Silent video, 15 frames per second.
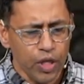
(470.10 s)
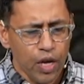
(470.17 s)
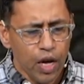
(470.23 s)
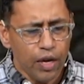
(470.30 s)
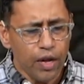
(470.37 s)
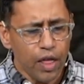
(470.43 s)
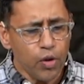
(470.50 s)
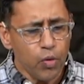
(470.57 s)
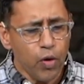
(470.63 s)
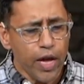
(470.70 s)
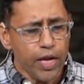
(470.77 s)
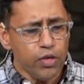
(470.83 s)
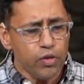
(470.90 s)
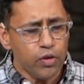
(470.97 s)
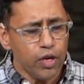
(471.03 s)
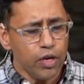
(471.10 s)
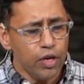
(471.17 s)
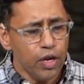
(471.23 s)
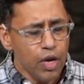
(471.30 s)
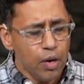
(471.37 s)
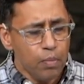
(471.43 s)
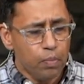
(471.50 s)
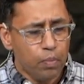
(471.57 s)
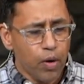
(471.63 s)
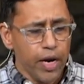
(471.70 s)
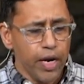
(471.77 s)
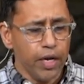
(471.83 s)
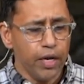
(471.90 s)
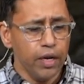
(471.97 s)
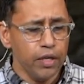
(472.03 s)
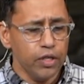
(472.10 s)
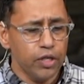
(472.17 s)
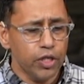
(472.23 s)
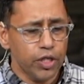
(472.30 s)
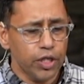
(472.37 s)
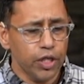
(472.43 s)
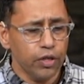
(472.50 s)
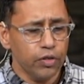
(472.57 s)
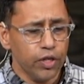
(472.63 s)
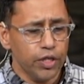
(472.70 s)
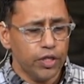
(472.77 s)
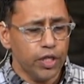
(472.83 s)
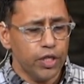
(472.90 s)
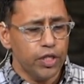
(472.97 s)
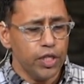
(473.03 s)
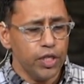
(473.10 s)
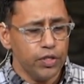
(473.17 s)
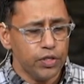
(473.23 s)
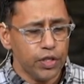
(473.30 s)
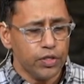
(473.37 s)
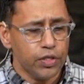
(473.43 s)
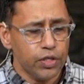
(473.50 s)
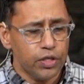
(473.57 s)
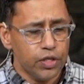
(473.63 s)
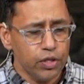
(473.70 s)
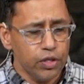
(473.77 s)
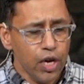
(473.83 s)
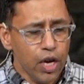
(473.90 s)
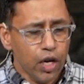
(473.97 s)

Another way you can bring your children to Jesus is to